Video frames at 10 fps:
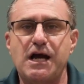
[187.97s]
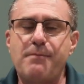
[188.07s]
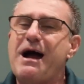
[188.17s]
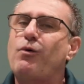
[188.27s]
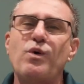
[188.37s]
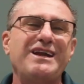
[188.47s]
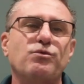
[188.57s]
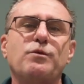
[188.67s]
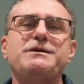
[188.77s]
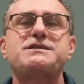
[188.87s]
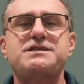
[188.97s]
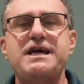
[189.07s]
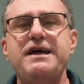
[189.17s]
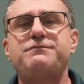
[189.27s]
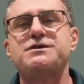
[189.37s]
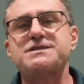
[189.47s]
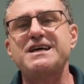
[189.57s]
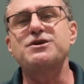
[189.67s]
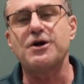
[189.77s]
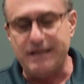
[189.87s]
about when it will be safe to
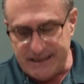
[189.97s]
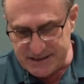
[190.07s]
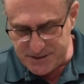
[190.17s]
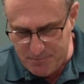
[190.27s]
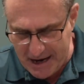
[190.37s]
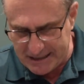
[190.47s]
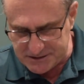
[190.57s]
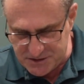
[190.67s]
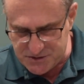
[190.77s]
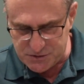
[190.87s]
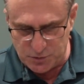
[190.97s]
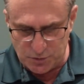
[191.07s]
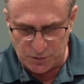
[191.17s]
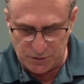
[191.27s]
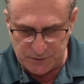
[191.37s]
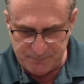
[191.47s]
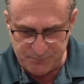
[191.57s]
send our kids back to school.